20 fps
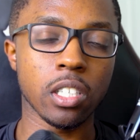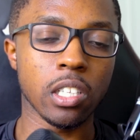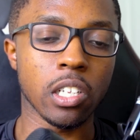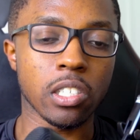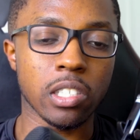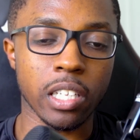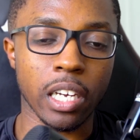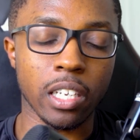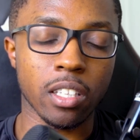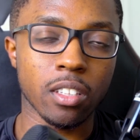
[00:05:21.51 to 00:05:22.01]
it
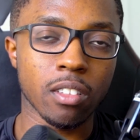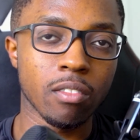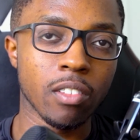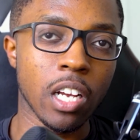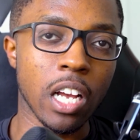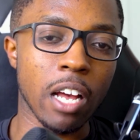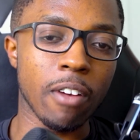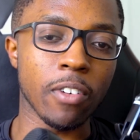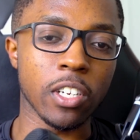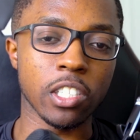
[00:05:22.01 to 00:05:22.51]
looks like
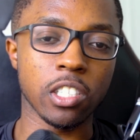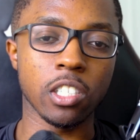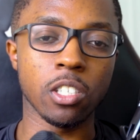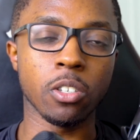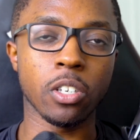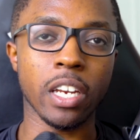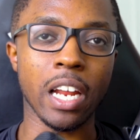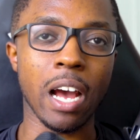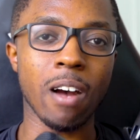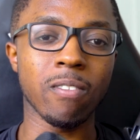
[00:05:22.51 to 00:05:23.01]
eventually
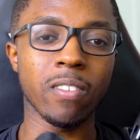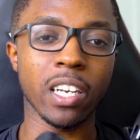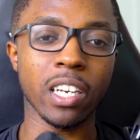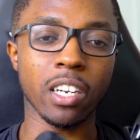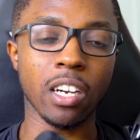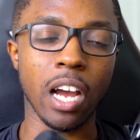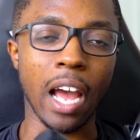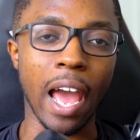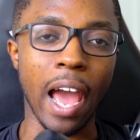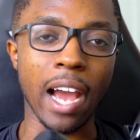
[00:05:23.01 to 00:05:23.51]
you could have
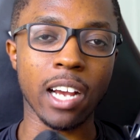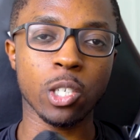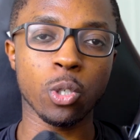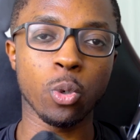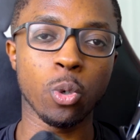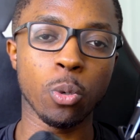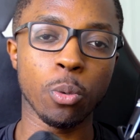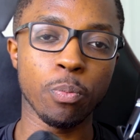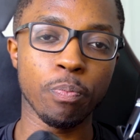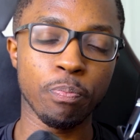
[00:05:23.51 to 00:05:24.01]
like
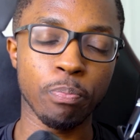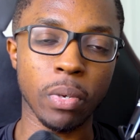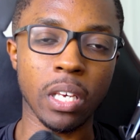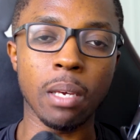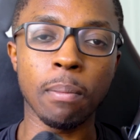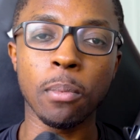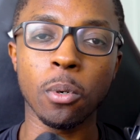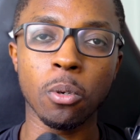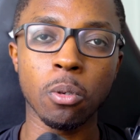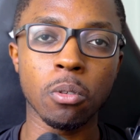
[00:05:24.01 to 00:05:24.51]
actual
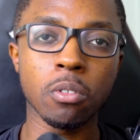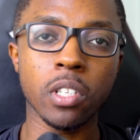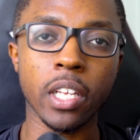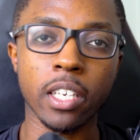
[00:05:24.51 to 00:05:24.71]
people,